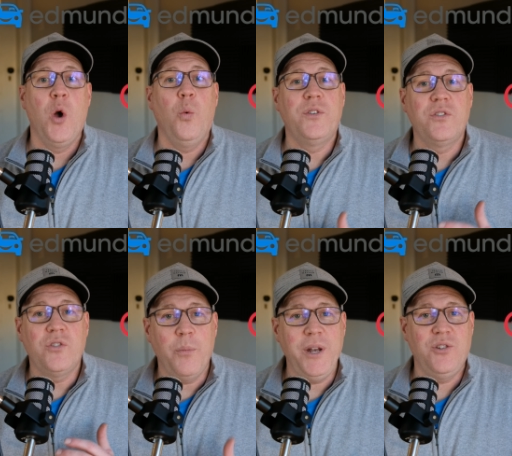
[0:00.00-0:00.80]
With
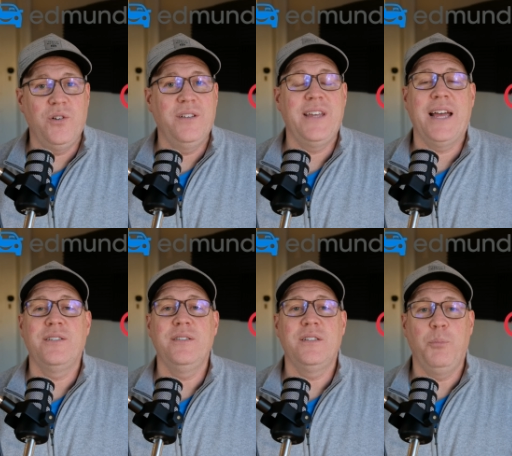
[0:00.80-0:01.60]
so many
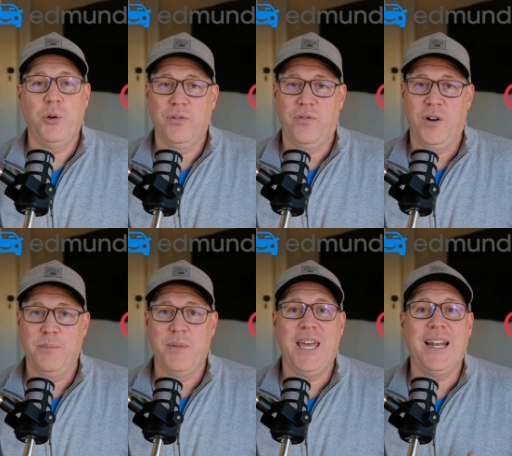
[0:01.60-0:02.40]
transactions to pull
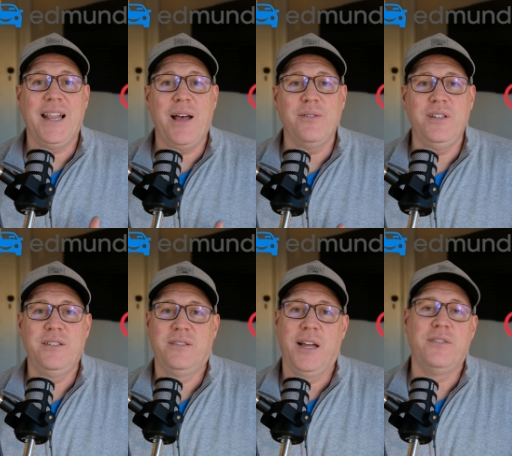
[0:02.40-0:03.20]
from, it allows
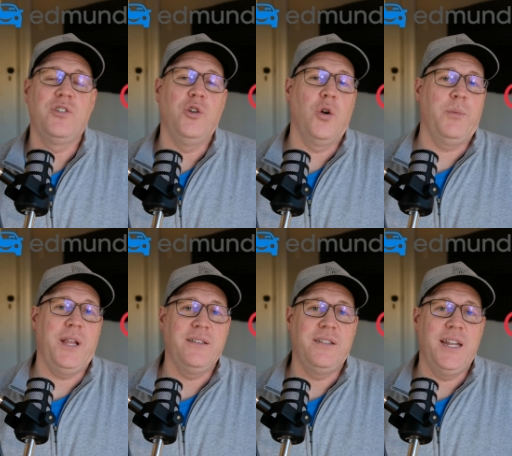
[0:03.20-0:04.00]
these sites to
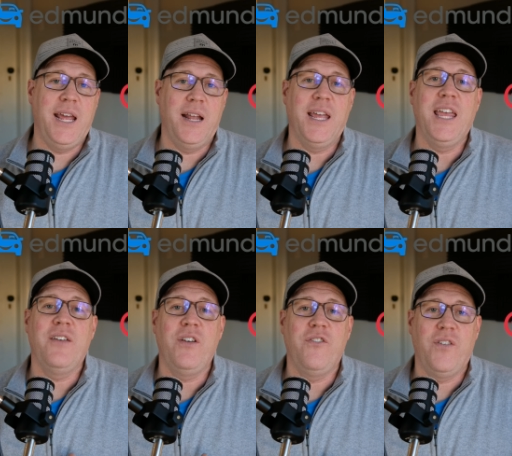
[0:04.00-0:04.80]
normalize the data and
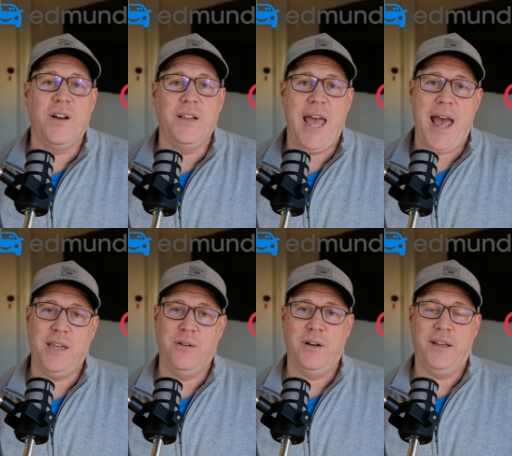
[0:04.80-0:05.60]
give a fairly
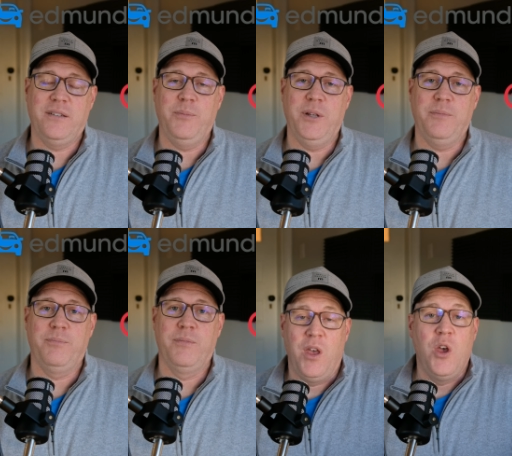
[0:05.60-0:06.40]
accurate estimate.
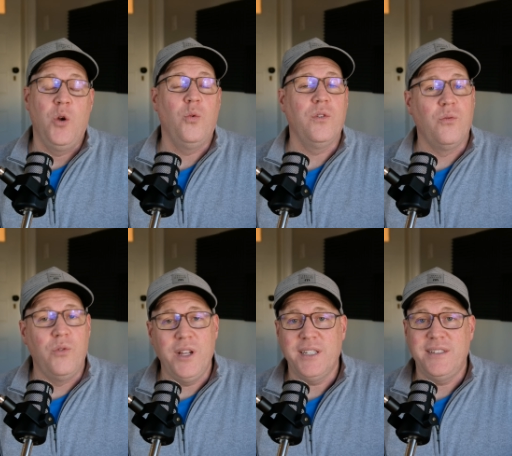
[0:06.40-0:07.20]
With
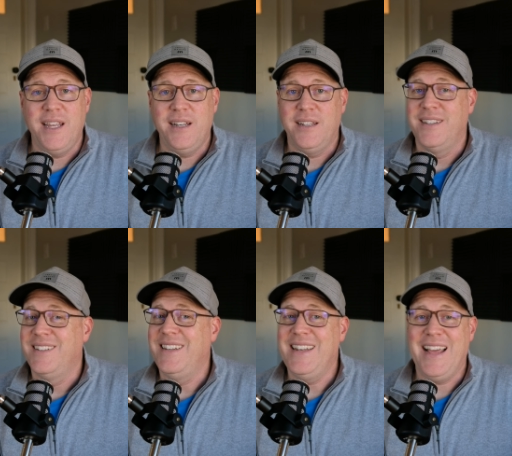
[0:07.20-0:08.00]
real estate,
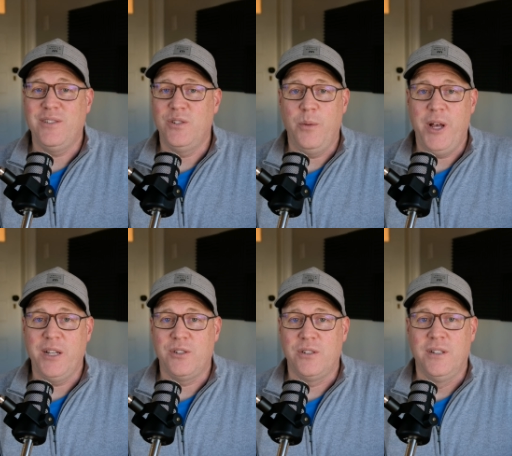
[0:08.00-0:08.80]
not so
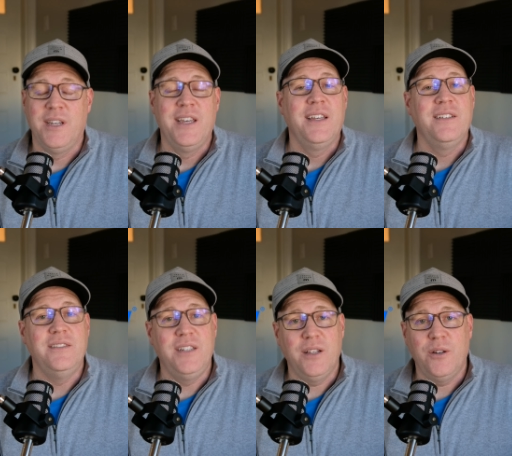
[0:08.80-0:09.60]
much.
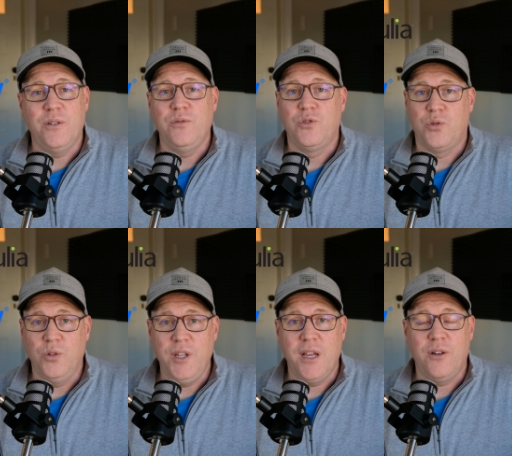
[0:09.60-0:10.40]
Zillow,
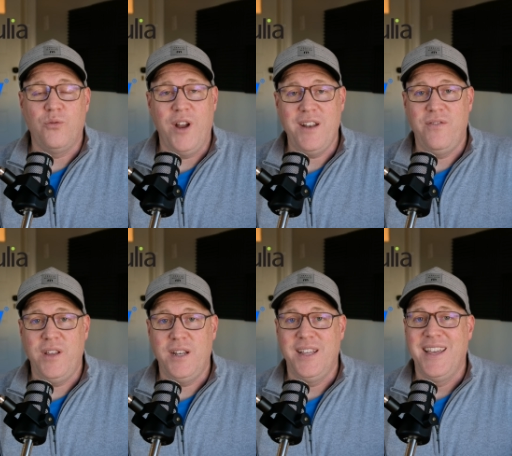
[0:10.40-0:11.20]
Trulia,
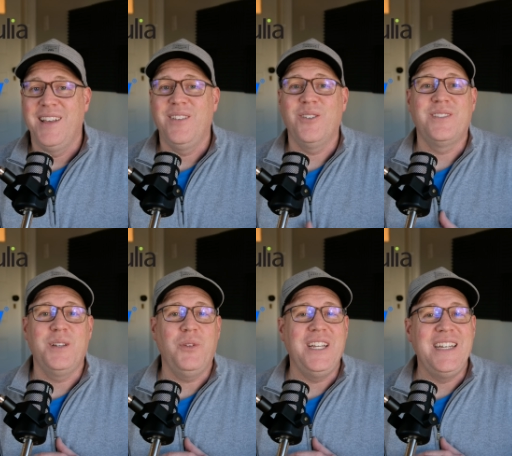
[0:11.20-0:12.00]
Redfin, there are
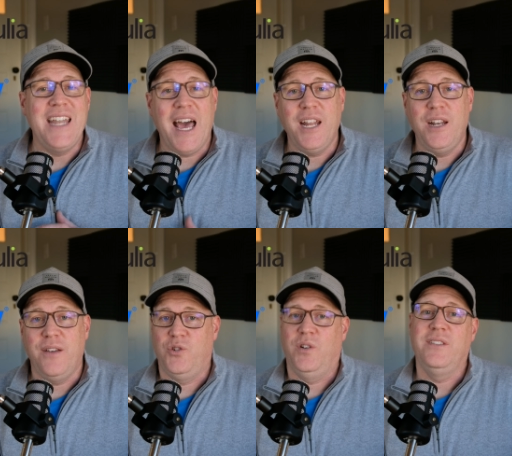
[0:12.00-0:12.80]
simply not
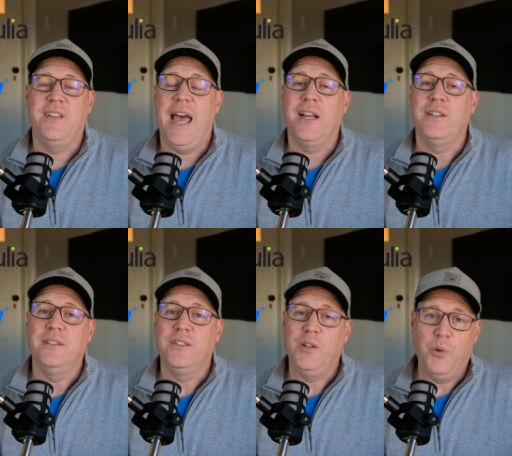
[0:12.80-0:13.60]
enough
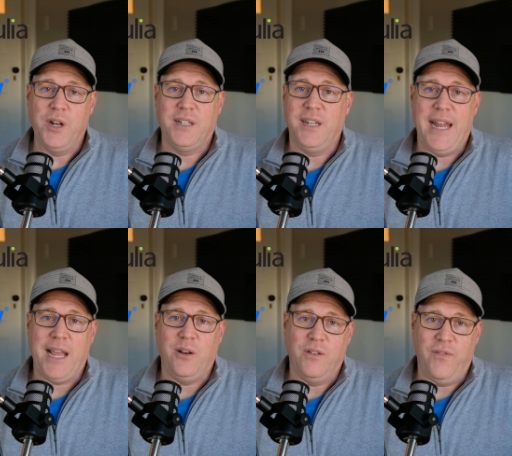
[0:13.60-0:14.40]
transactions to predict an
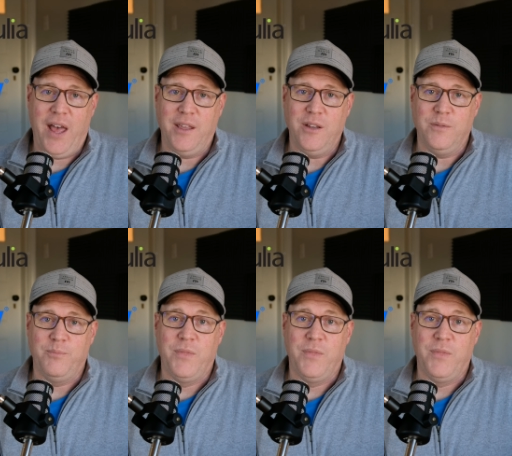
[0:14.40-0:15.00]
accurate value.